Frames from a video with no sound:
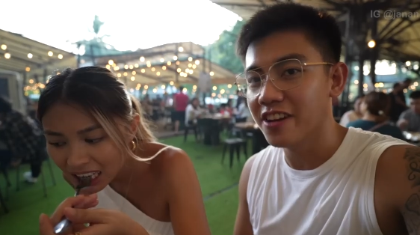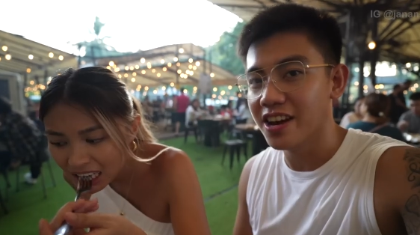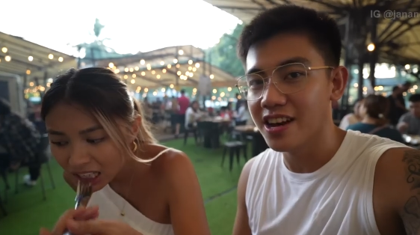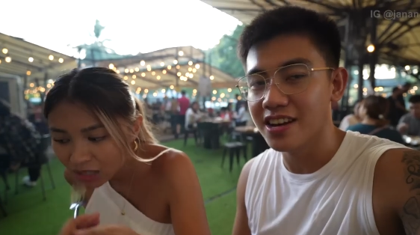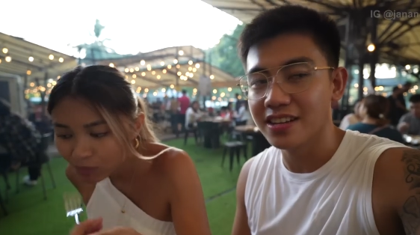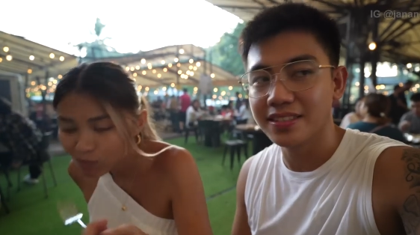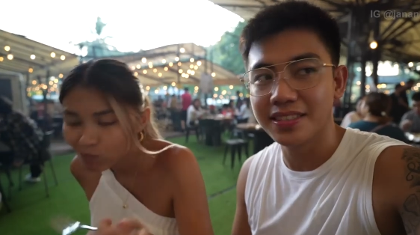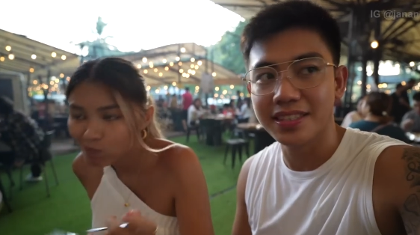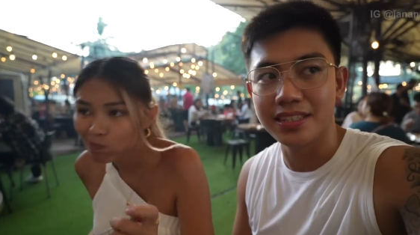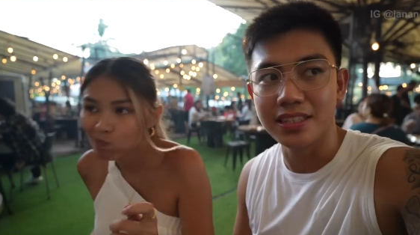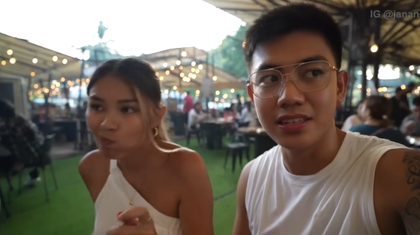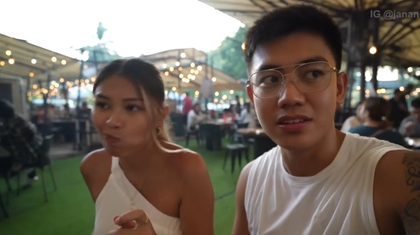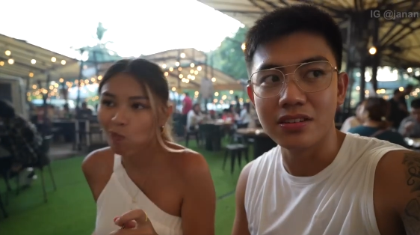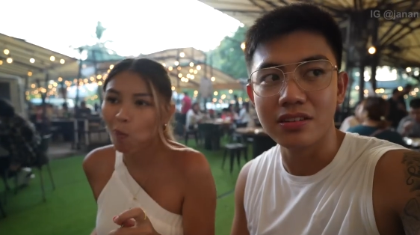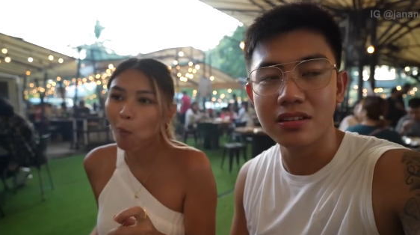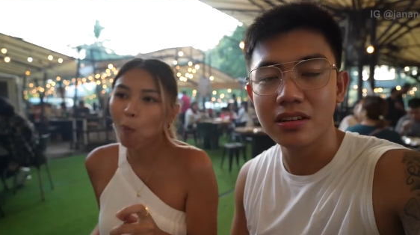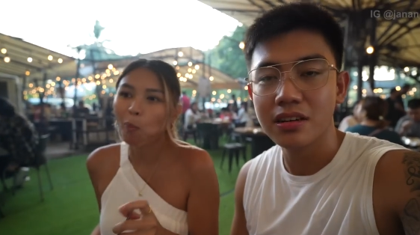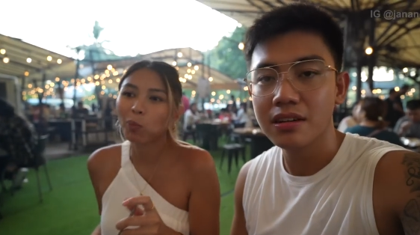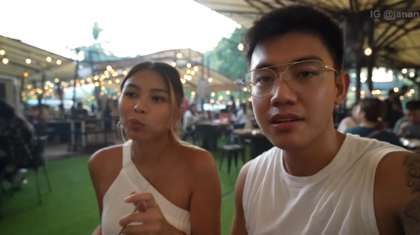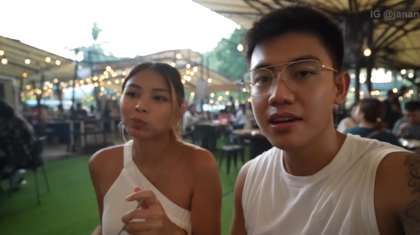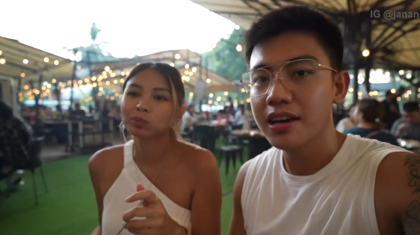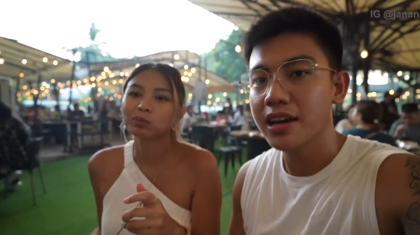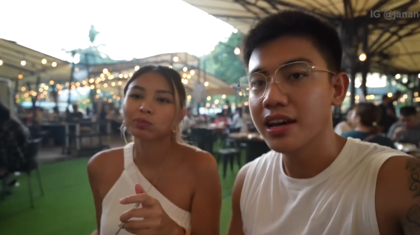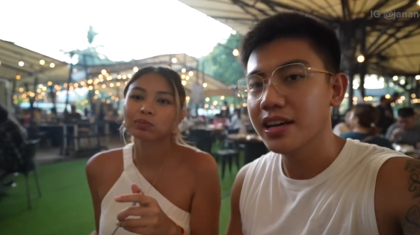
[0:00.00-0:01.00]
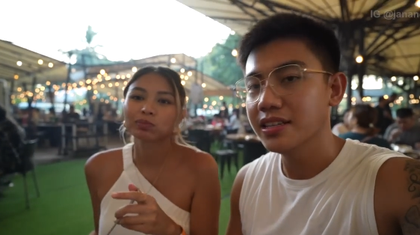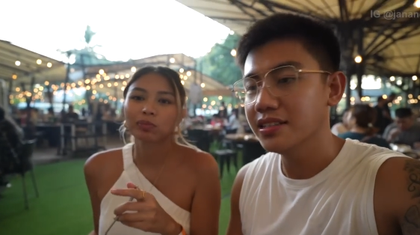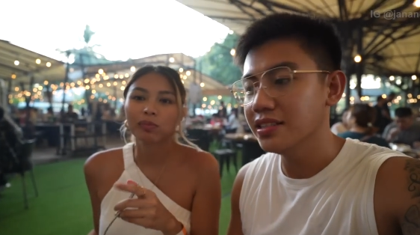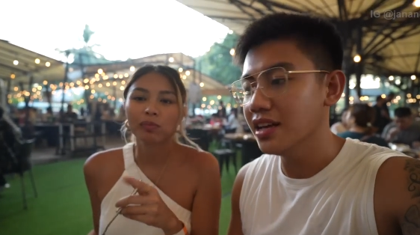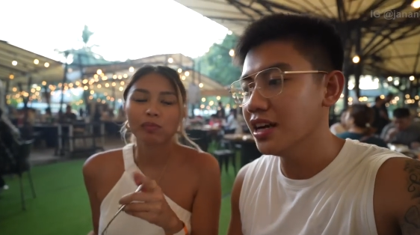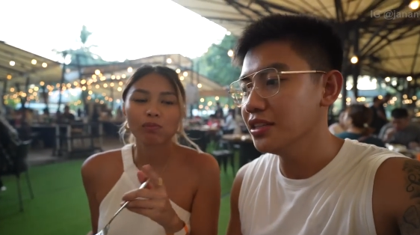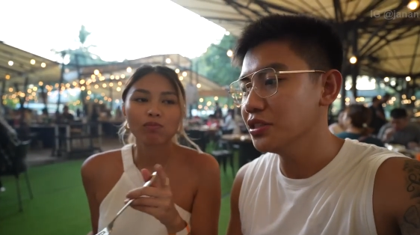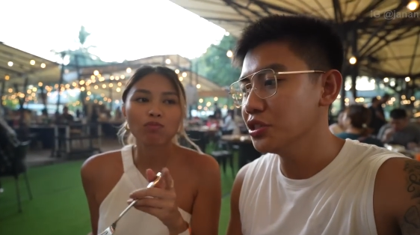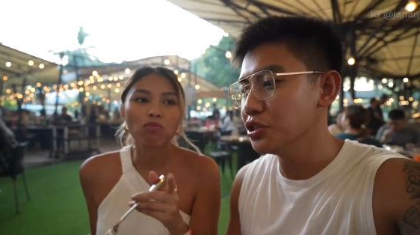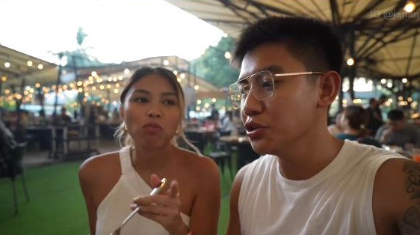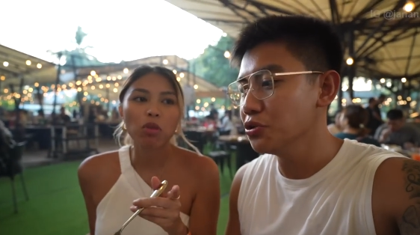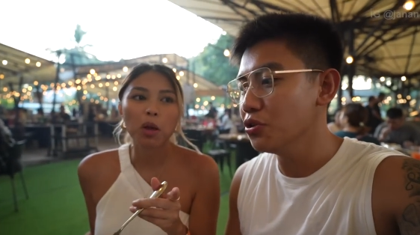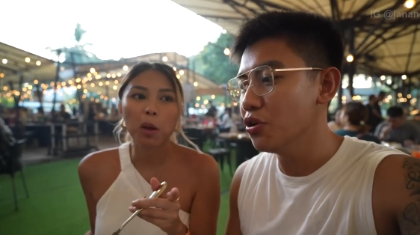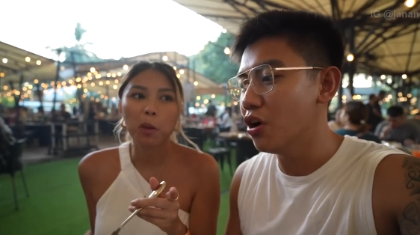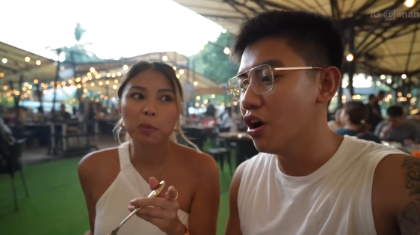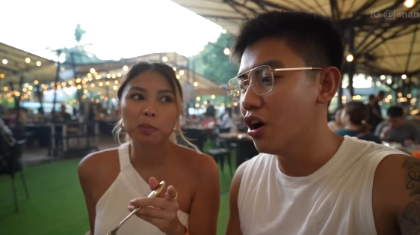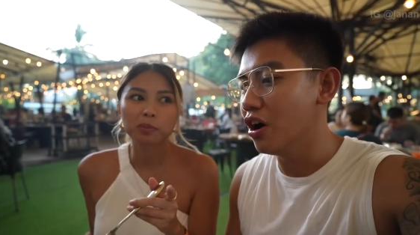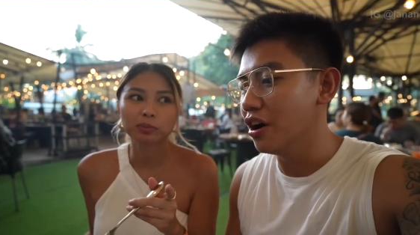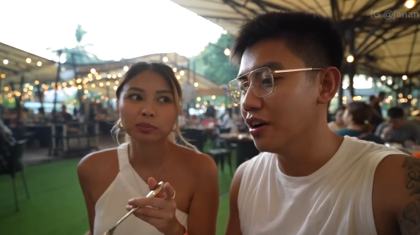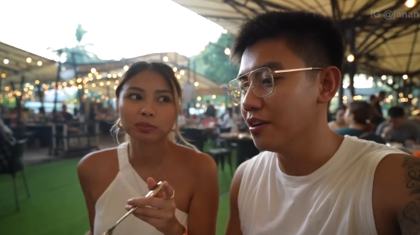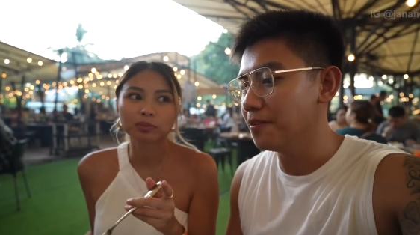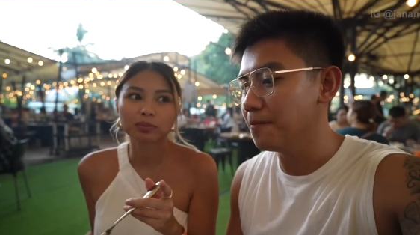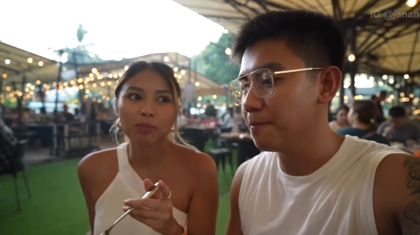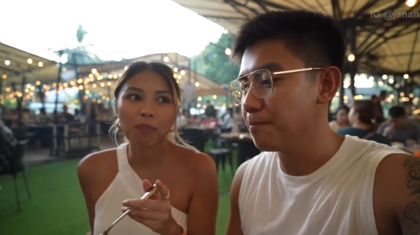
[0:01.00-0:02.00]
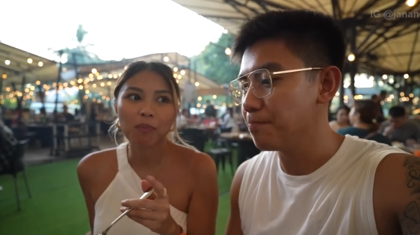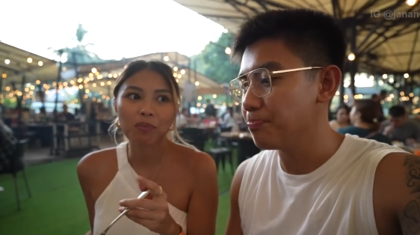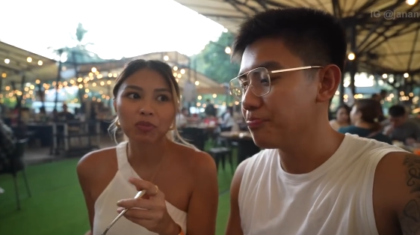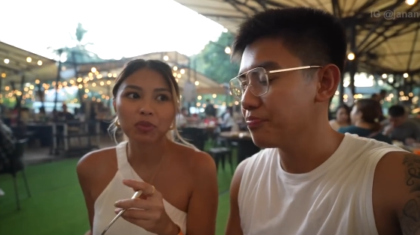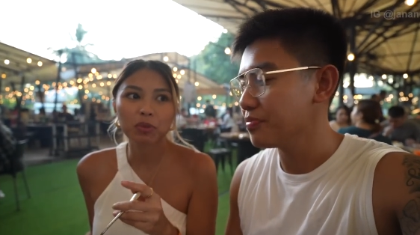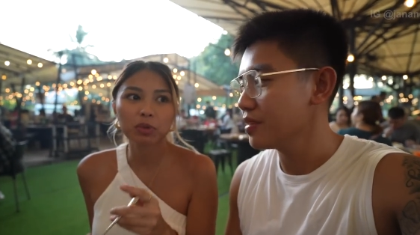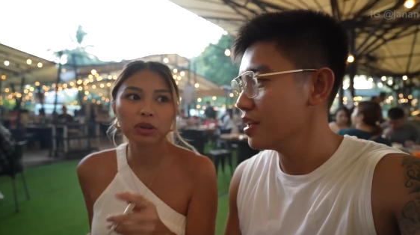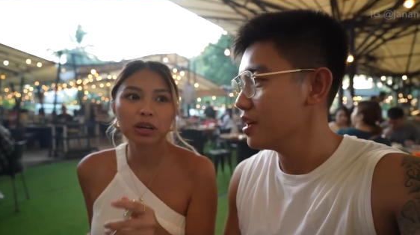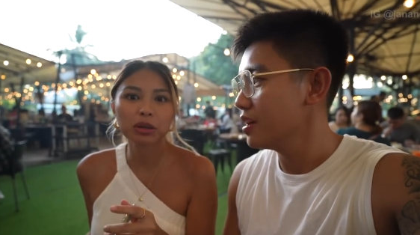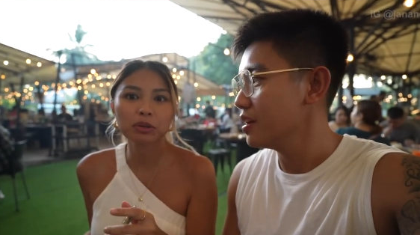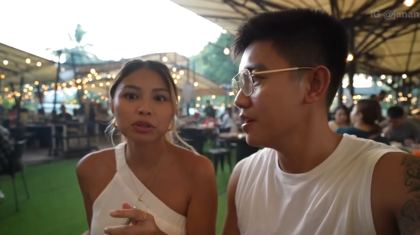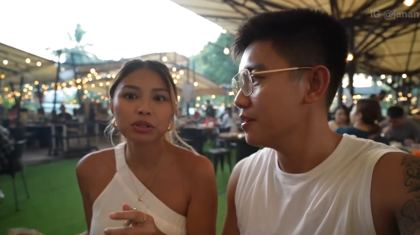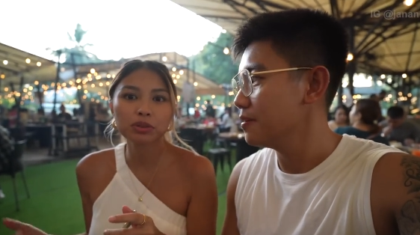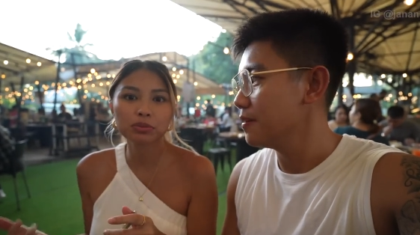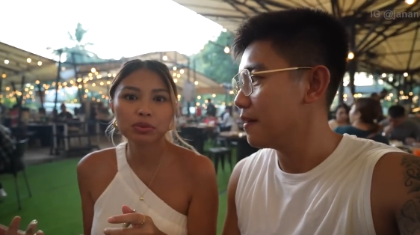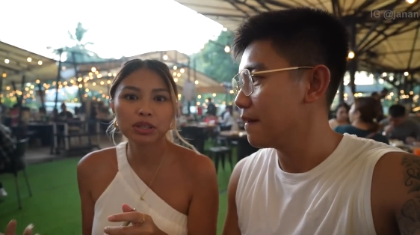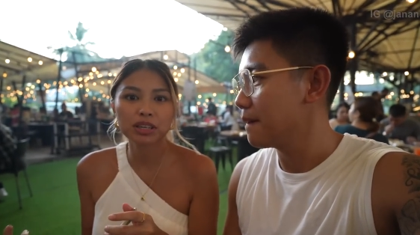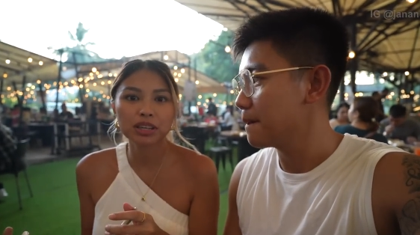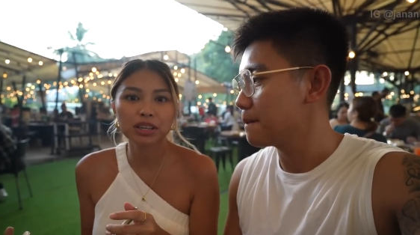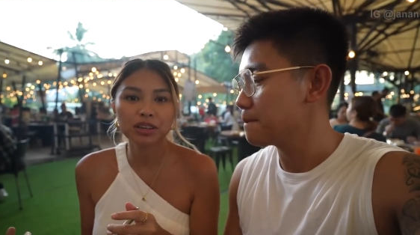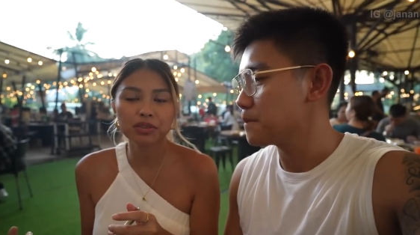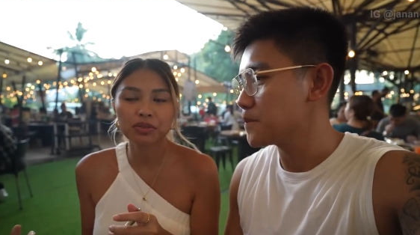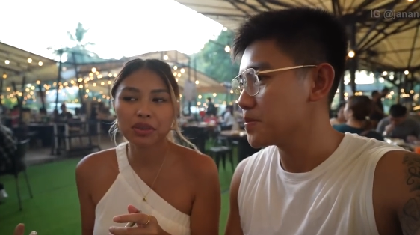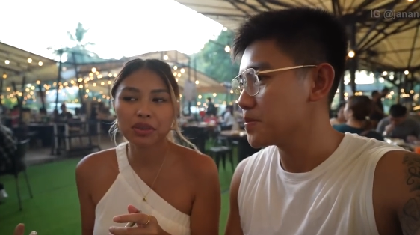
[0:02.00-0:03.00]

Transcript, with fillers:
Speaker 1: fans. So it's not too hot.
Speaker 2: When I was reading